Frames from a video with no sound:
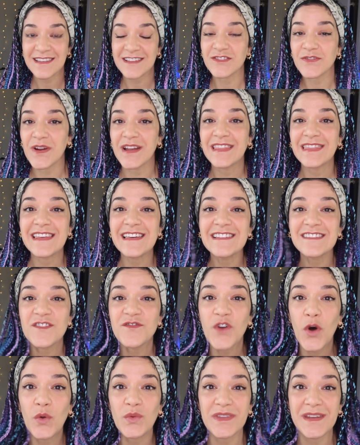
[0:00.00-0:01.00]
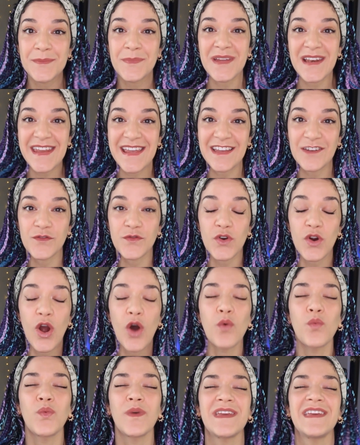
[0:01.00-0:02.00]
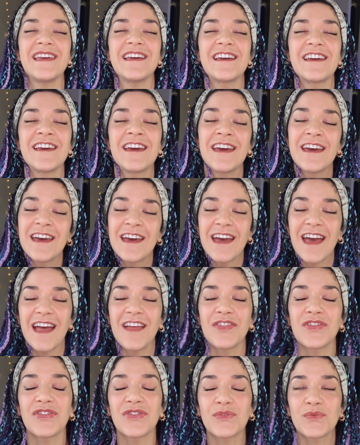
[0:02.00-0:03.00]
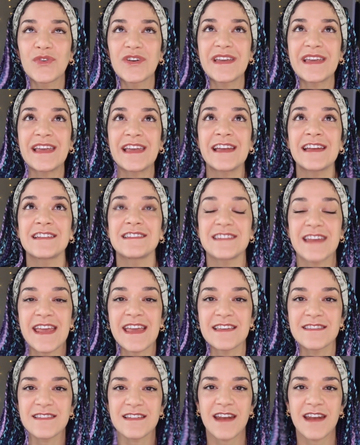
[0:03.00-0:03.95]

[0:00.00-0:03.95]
That's right. These have only been in for a week and 3 days.